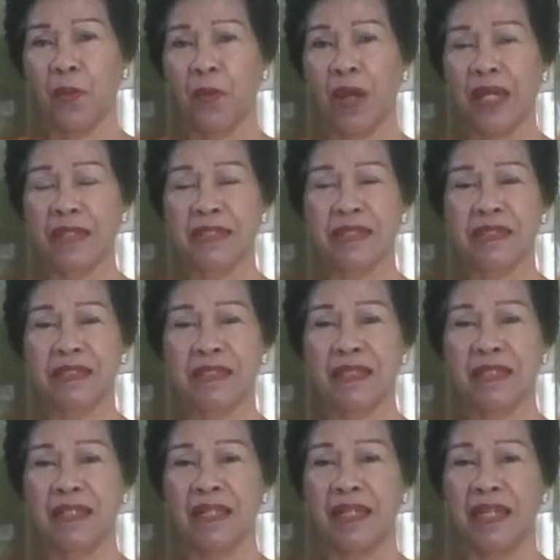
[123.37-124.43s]
was
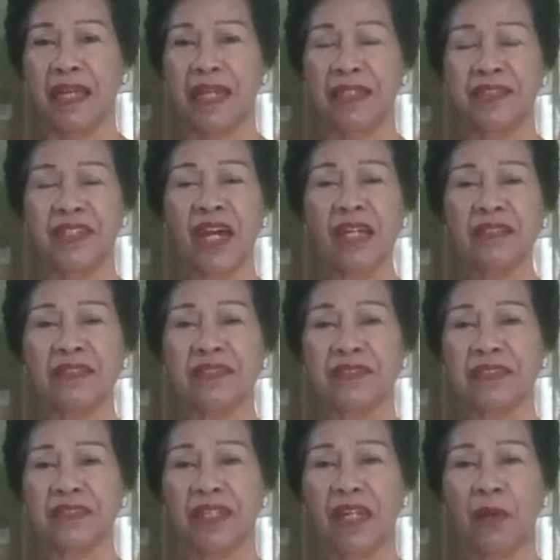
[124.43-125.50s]
a
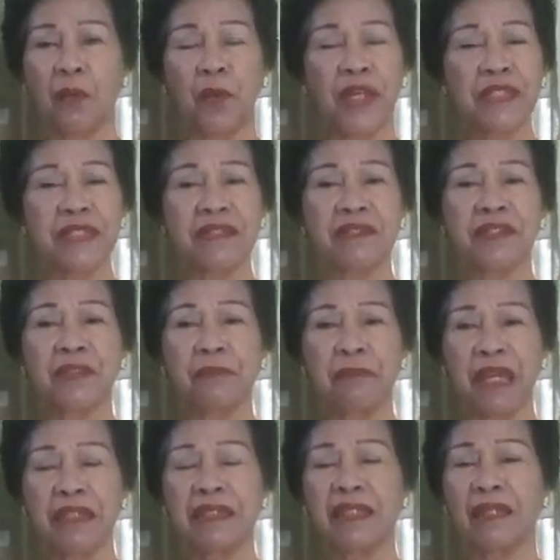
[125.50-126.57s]
doctor, a Western
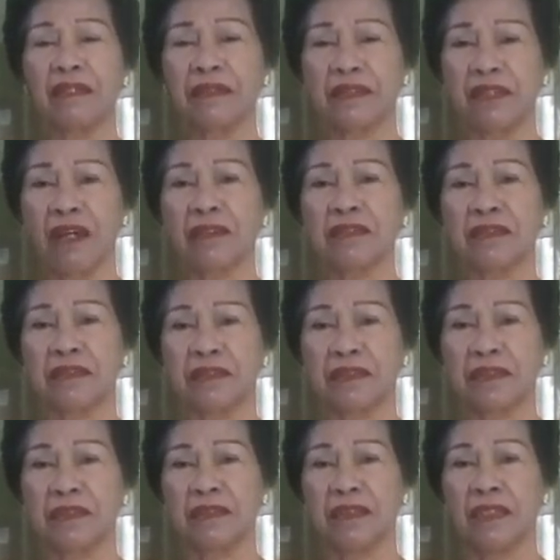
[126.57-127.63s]
medical
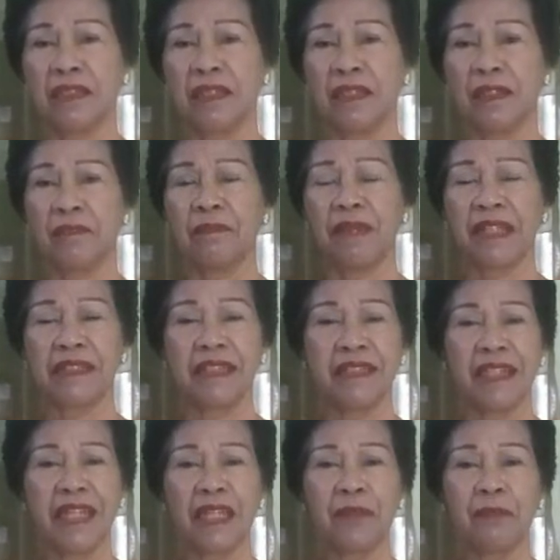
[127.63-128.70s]
doctor by the
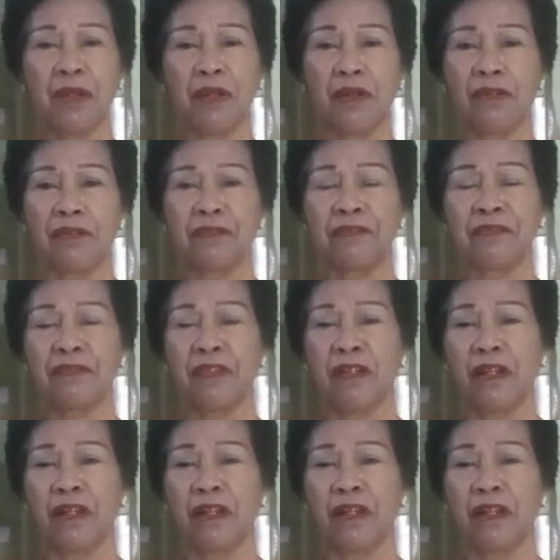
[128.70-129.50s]
name of